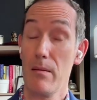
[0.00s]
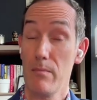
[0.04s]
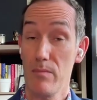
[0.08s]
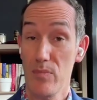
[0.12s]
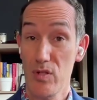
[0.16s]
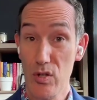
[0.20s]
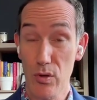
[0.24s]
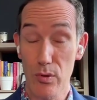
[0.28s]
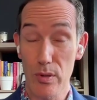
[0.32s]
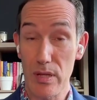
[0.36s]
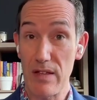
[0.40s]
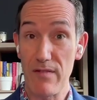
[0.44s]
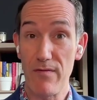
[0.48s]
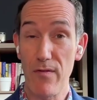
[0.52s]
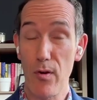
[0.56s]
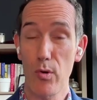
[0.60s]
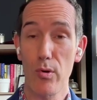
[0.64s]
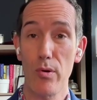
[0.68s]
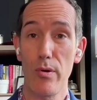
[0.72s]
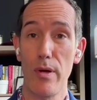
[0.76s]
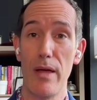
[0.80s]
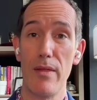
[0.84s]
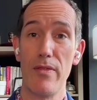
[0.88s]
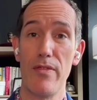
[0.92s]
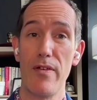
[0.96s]
Certainly,
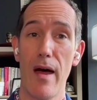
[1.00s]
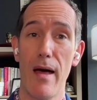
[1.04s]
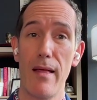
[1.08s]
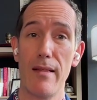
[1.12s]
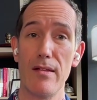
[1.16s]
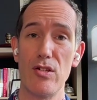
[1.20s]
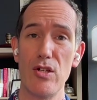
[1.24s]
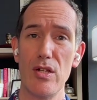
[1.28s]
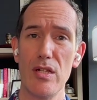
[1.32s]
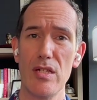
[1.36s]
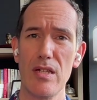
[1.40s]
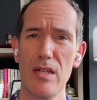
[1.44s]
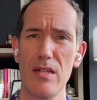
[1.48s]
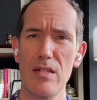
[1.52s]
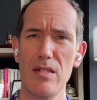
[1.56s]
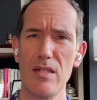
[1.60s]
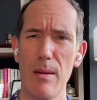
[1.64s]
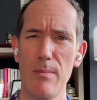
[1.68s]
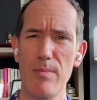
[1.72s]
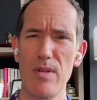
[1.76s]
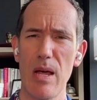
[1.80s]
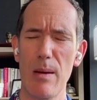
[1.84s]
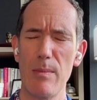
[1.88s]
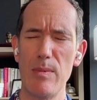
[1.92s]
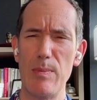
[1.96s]
vocal anthologies can
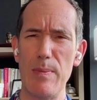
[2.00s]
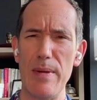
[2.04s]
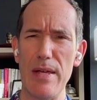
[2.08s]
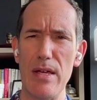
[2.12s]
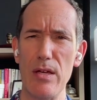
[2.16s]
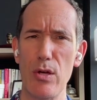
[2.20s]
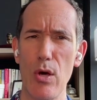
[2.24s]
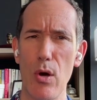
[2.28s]
sometimes be a